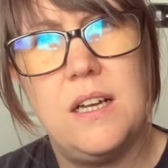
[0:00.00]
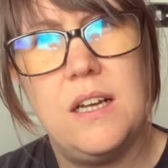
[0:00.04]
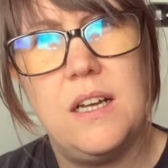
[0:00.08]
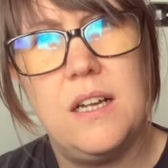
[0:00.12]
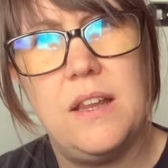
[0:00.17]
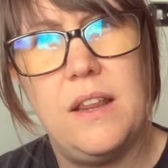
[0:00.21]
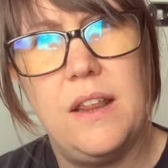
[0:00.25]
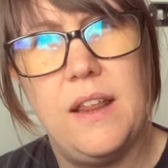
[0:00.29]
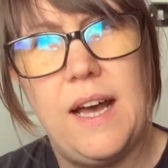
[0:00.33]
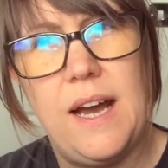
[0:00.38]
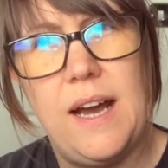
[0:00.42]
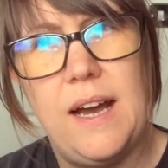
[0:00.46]

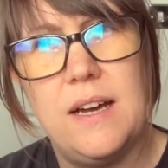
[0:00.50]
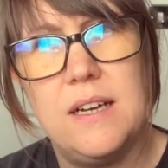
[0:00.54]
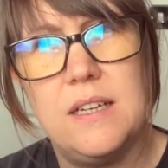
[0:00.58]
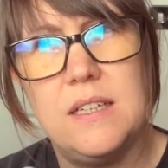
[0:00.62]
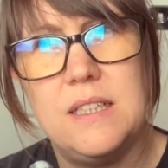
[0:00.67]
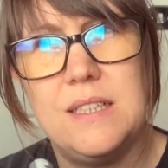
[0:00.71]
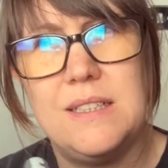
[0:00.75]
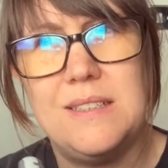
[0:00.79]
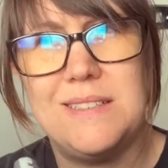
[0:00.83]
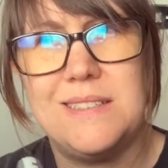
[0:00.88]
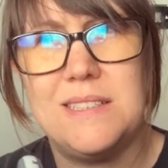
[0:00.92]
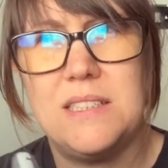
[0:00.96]
that,
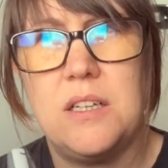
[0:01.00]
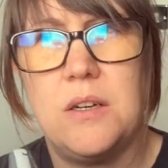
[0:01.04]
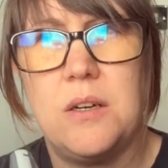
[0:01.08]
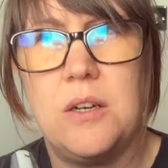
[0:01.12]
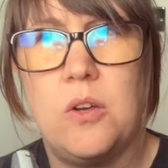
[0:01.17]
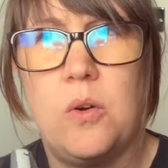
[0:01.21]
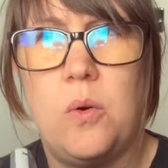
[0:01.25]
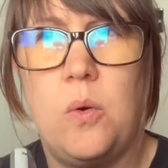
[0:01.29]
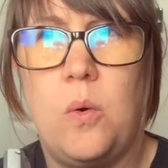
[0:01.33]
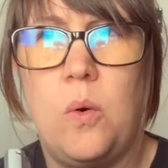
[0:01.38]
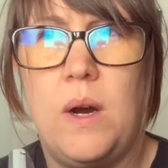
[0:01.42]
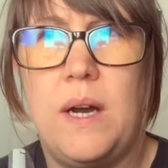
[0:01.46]
it's
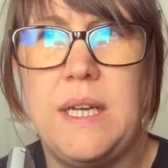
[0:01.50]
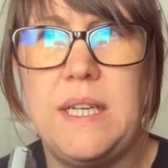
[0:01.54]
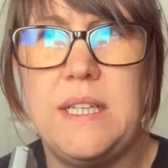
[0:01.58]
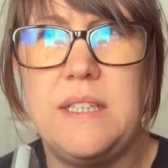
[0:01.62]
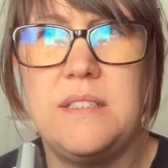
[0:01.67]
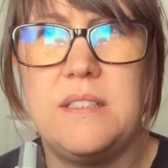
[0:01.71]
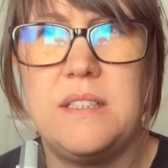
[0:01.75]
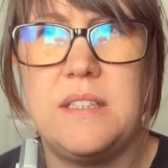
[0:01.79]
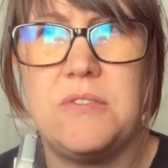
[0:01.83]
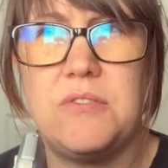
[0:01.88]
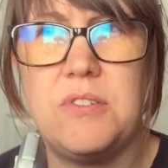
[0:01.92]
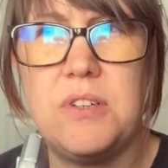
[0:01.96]
quite
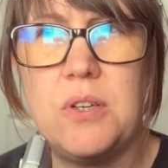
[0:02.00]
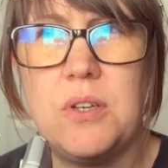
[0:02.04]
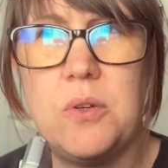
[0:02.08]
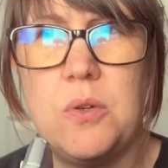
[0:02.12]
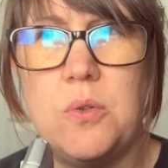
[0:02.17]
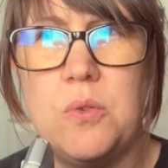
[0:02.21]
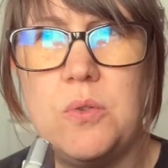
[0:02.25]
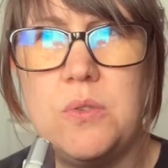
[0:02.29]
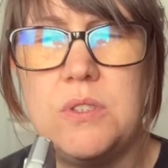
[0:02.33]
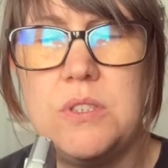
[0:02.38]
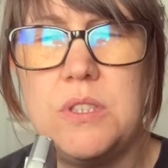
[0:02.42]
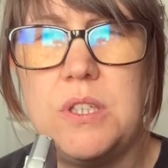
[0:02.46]

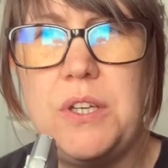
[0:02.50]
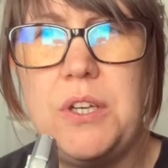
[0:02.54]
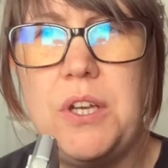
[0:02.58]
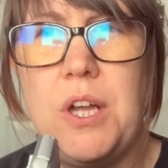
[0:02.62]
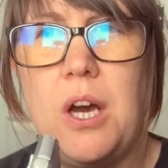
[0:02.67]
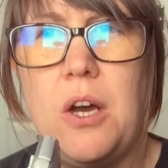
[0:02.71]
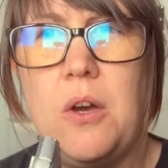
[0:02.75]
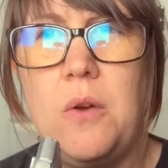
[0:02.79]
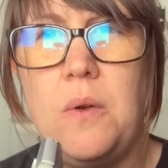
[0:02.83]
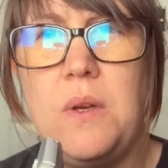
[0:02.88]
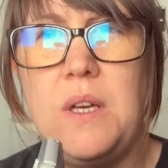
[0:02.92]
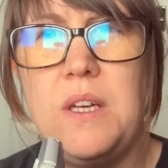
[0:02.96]
difficult to
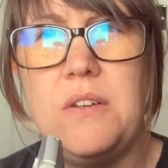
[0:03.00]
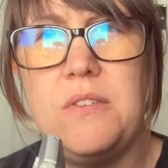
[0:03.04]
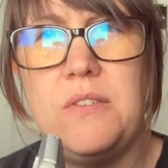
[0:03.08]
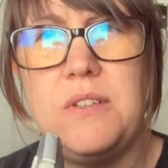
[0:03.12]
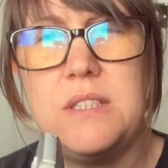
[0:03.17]
know if